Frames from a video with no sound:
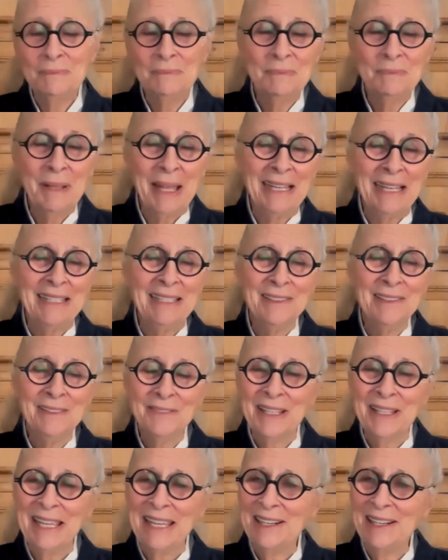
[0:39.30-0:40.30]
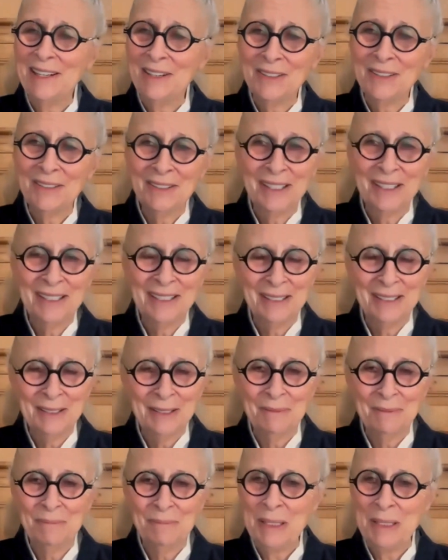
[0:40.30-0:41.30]
palliative
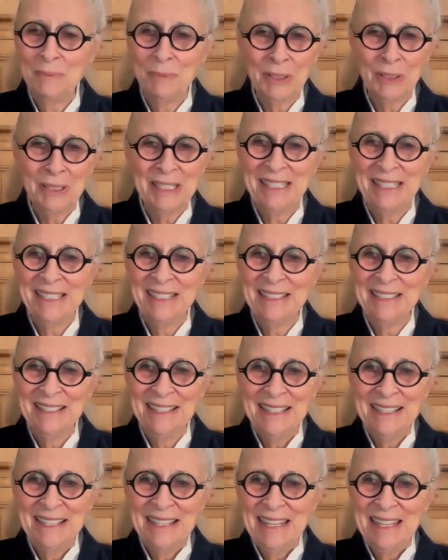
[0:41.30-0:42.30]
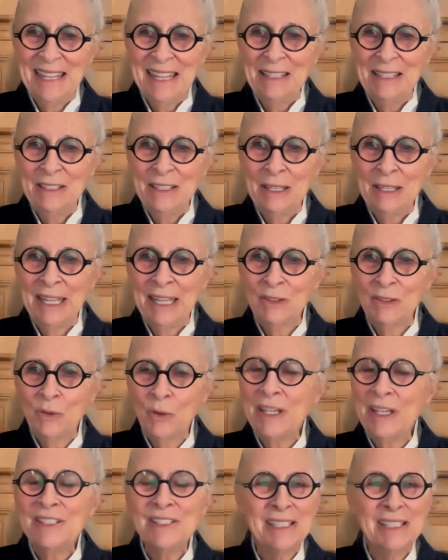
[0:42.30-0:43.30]
care people in it, and
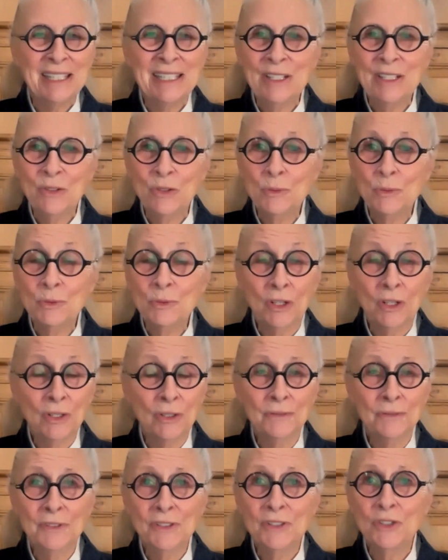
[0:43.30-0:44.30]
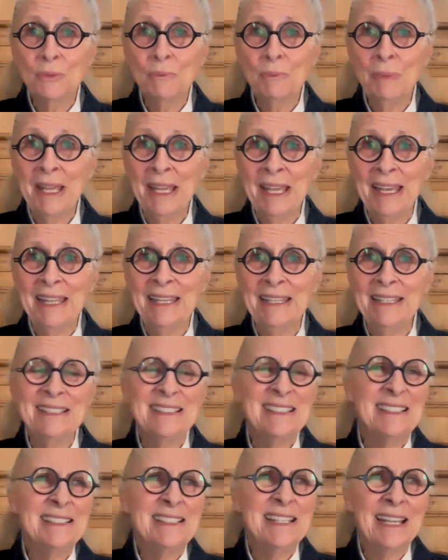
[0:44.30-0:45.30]
G.R.A.C.E study groups all over Japan.
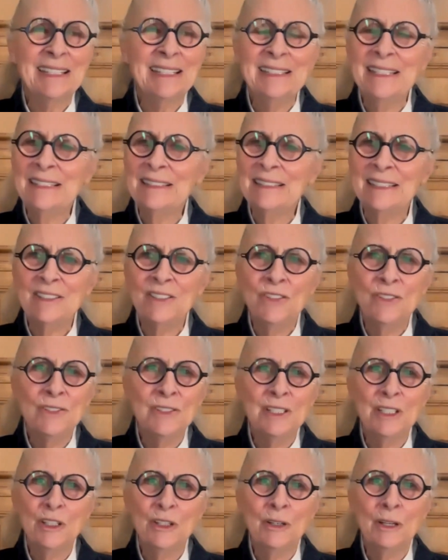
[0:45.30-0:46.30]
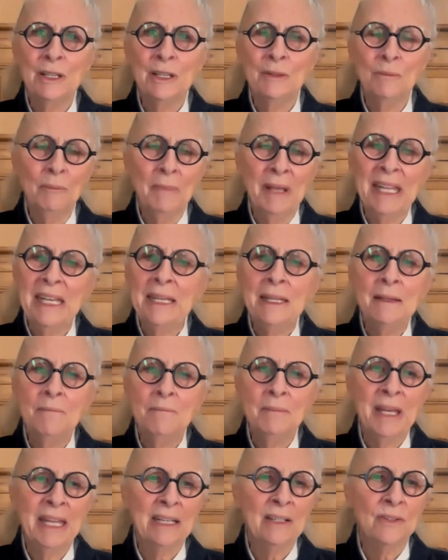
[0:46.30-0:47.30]
It's a technique that's used in many
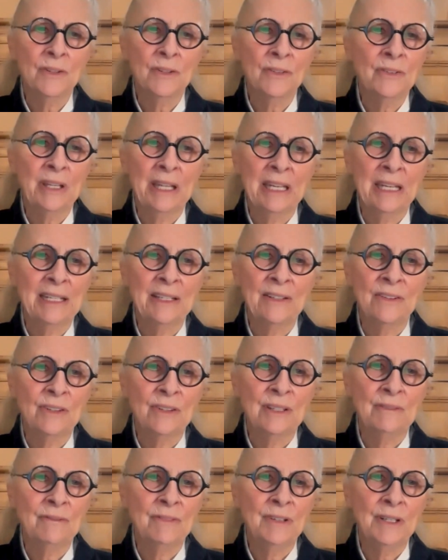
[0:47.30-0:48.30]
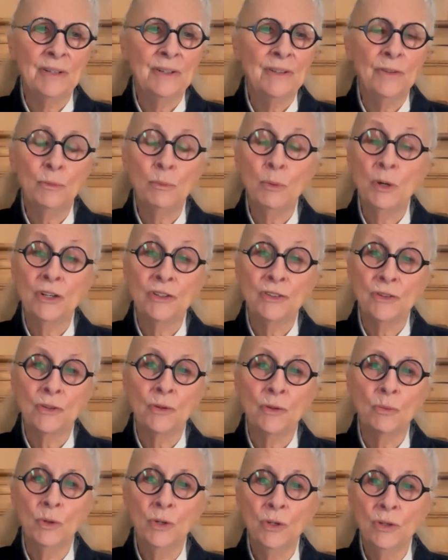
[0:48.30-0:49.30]
medical settings in various parts of
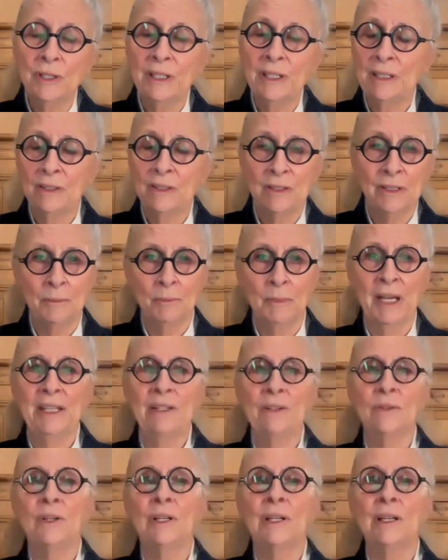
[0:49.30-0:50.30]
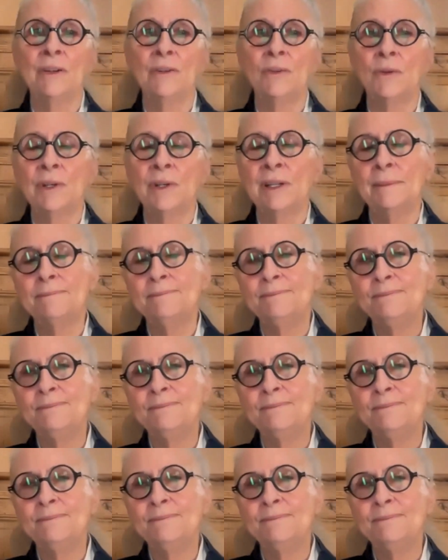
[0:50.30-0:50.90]
the world, including my own country.